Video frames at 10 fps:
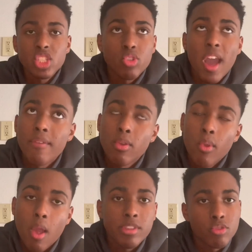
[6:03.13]
just driving
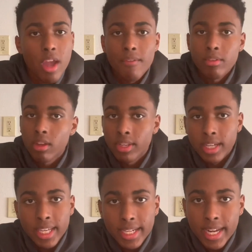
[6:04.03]
around. We driving
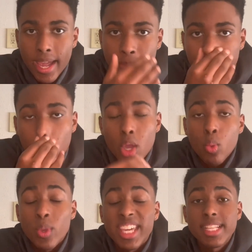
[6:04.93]
around late night.
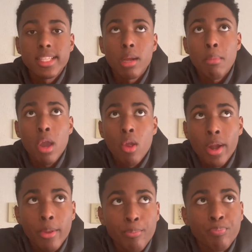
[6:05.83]
We get to the mall,
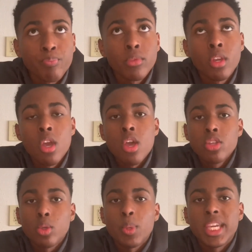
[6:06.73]
right?
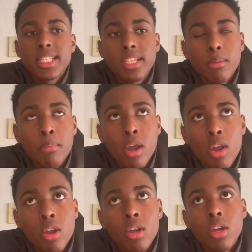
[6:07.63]
So we get to the
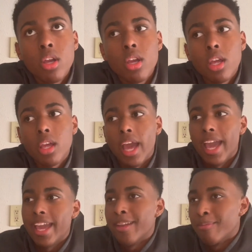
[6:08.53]
mall.
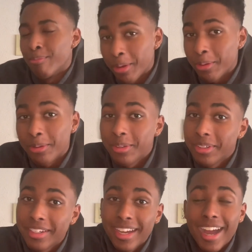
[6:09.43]
And
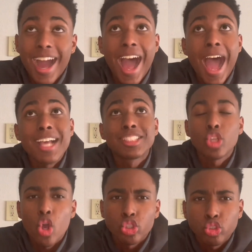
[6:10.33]
bro, I
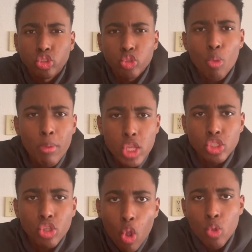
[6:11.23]
saw so
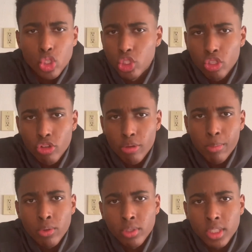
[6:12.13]
much cold jewelry,
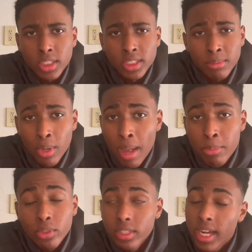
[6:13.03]
bro. Because, bro,
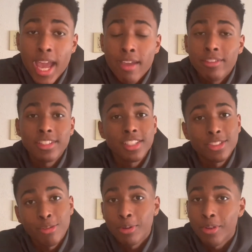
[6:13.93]
I'm used to not having
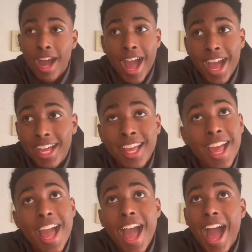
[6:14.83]
shit. So, bro, I
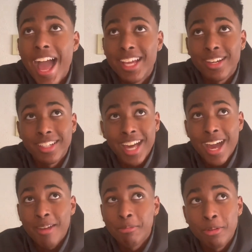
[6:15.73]
ain't gonna
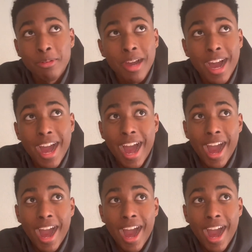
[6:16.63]
lie, bro.